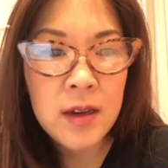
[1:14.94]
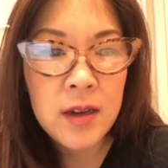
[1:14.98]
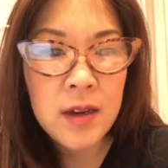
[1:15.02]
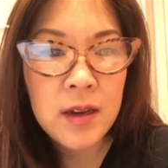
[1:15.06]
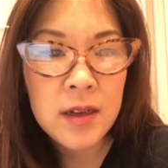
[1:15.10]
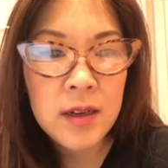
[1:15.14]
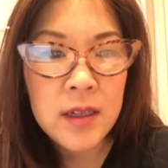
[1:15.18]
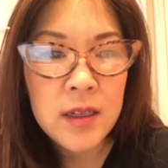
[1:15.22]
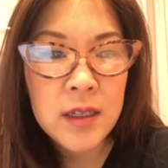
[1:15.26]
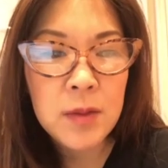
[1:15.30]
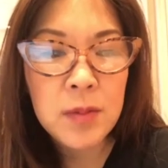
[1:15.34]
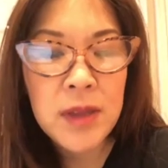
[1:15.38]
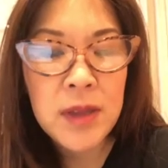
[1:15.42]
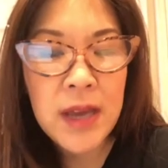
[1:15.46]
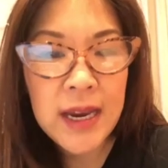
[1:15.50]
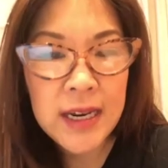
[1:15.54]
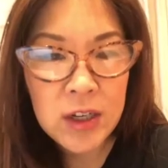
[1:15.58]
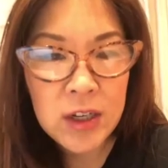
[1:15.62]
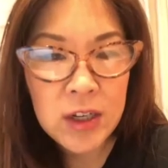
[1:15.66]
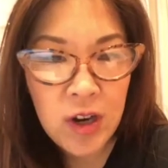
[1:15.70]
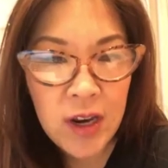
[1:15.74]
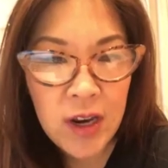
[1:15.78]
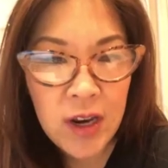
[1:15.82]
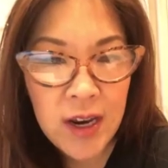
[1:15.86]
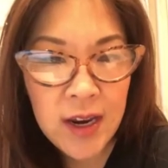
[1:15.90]
supply
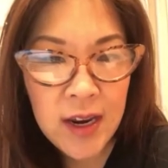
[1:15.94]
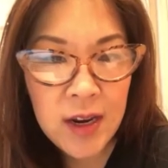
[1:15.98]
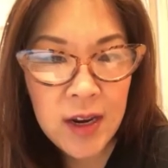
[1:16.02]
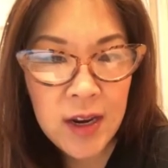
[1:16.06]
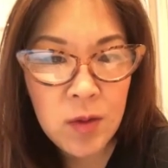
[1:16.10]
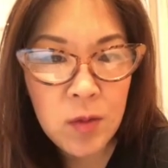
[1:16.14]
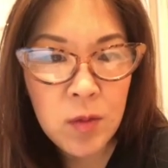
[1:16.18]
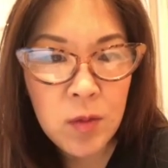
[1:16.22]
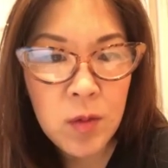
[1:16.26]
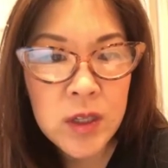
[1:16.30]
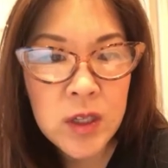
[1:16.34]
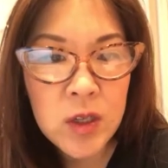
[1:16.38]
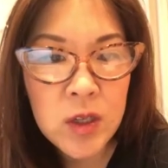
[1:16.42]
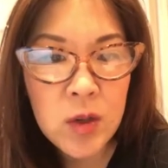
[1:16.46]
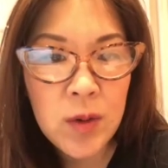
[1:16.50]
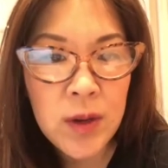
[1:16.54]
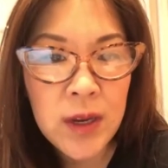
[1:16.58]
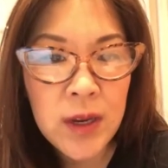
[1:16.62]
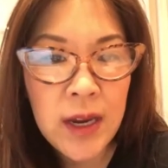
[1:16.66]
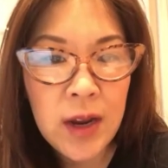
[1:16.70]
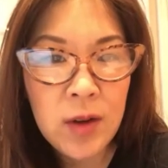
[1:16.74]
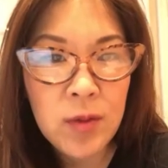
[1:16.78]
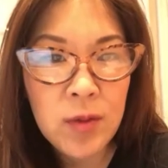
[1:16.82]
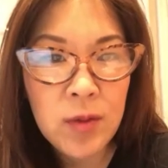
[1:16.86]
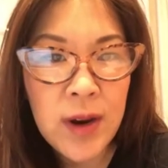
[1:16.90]
chain, what's
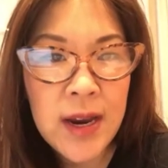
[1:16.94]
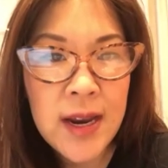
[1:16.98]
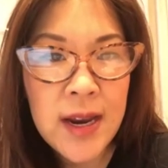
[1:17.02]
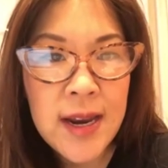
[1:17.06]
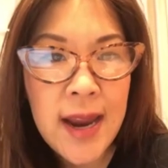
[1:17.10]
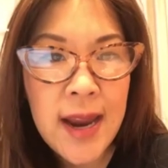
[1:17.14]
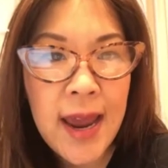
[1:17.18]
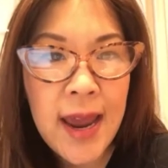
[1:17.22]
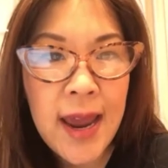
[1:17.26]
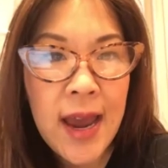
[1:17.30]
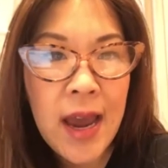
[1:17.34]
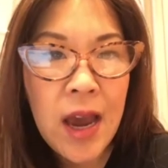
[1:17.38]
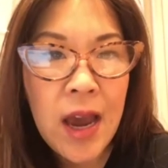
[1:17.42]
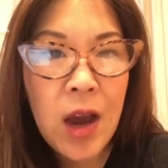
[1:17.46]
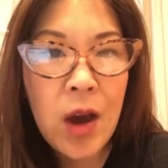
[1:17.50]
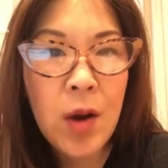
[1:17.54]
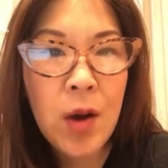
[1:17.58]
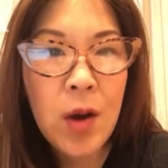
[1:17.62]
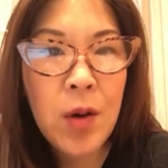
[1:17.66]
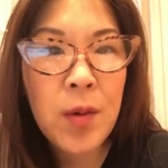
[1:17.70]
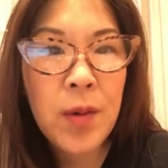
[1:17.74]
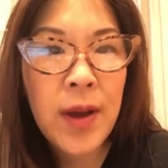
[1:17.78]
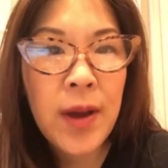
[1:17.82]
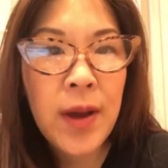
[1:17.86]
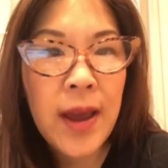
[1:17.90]
going on right
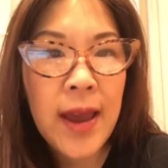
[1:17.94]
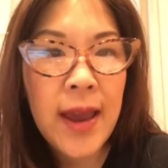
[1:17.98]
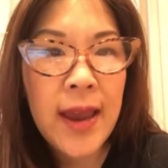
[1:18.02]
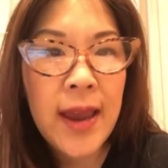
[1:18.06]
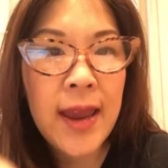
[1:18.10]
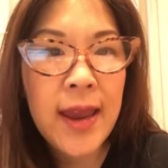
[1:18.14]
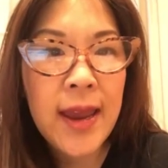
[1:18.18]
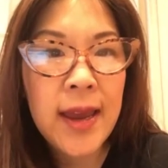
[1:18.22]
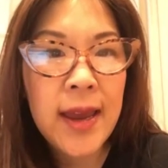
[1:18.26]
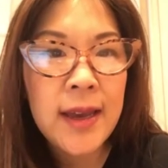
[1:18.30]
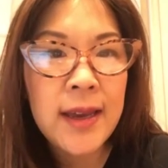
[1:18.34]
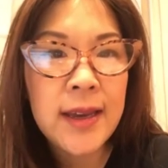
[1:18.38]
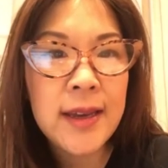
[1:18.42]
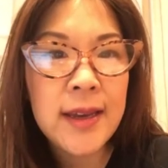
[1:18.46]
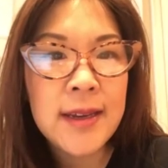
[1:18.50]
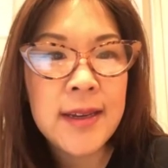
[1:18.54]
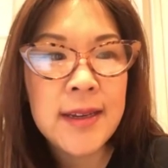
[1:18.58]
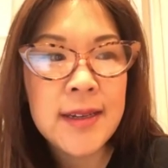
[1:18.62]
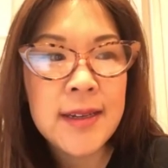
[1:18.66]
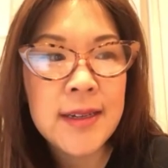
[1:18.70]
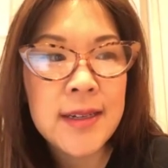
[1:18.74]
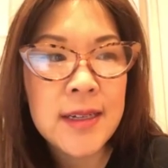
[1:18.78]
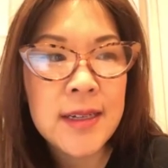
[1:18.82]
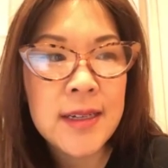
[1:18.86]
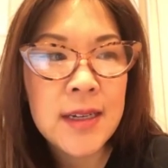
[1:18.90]
now,
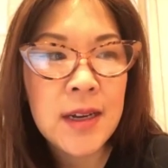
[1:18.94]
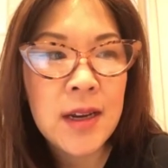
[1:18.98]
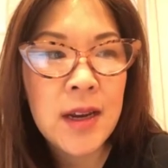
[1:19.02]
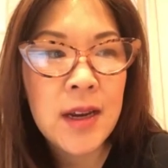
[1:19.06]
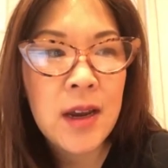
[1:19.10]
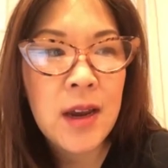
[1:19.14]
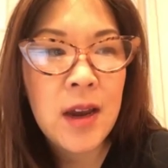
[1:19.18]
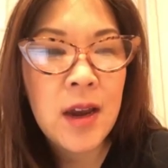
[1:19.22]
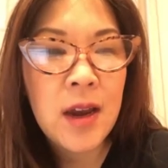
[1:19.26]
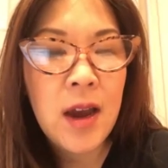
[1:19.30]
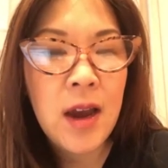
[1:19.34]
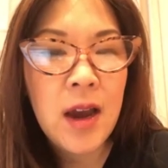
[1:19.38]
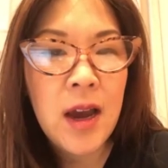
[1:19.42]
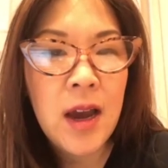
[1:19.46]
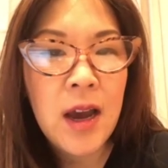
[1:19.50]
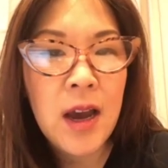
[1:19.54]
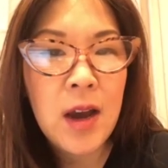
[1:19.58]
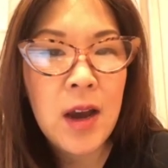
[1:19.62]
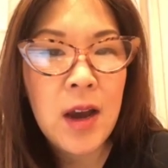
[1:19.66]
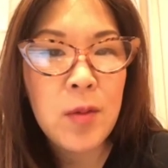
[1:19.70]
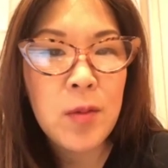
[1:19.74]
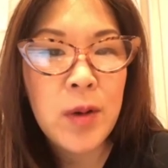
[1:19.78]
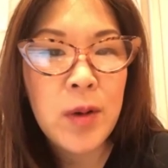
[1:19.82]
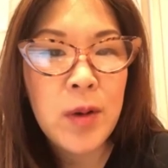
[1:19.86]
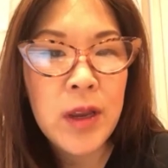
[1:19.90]
and
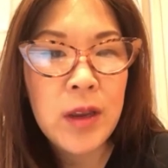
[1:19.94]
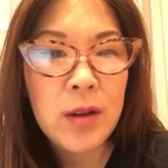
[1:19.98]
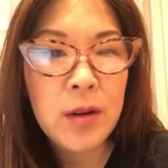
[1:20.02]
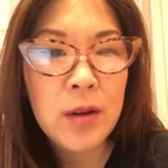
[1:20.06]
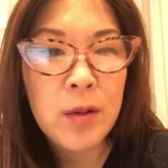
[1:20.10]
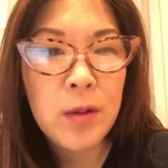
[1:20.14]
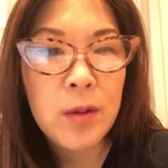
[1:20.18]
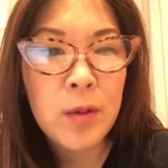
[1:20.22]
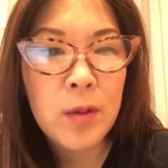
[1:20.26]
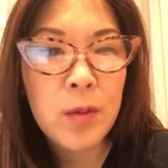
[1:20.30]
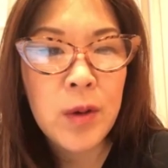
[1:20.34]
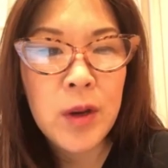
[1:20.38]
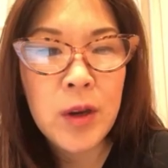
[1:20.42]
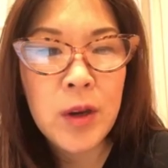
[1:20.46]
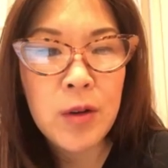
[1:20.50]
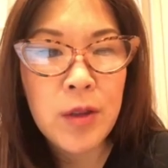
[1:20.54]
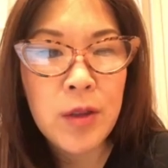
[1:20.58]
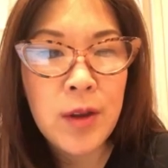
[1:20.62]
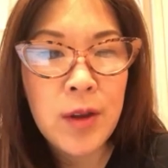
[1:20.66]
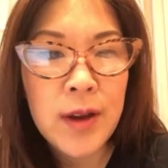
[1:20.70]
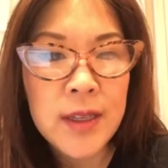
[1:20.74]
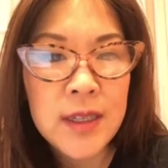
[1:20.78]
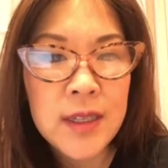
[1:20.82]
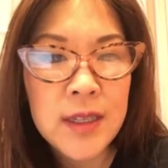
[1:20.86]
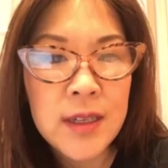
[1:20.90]
what your
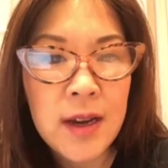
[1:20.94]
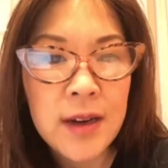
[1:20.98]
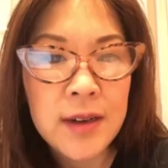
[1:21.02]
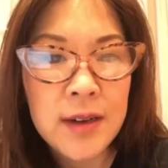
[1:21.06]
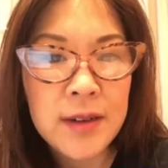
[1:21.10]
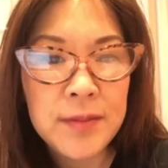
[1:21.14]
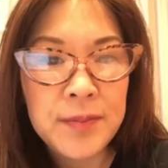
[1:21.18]
thoughts are.